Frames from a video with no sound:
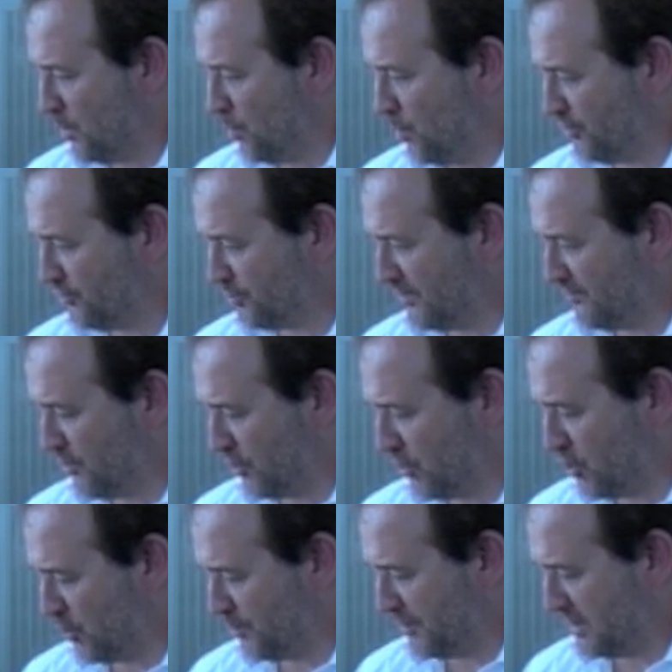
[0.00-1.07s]
Once we've got
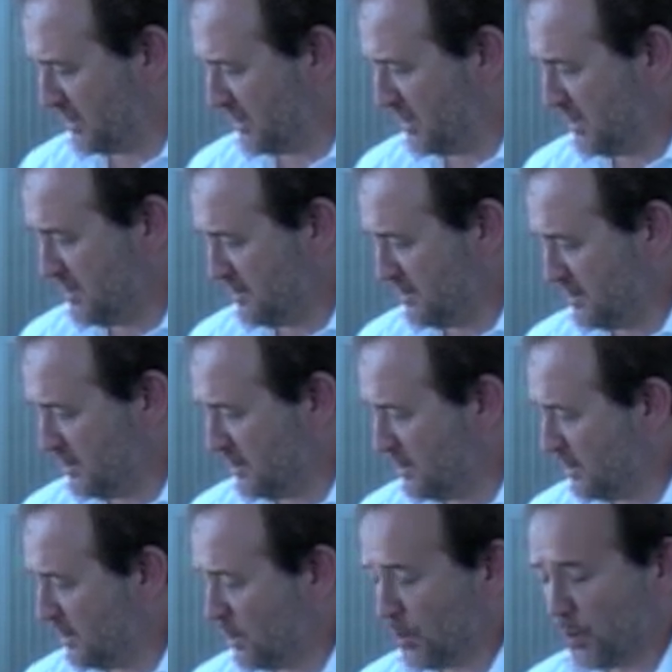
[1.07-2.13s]
copy key,
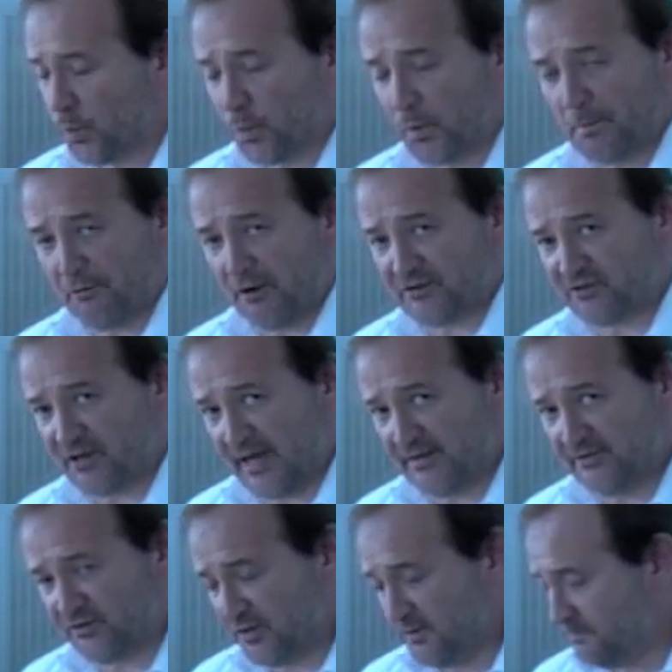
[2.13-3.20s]
we press
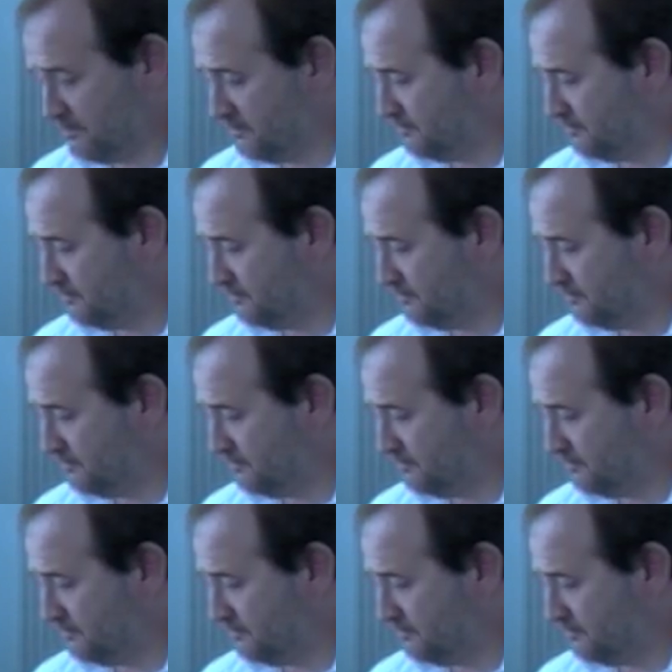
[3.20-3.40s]
enter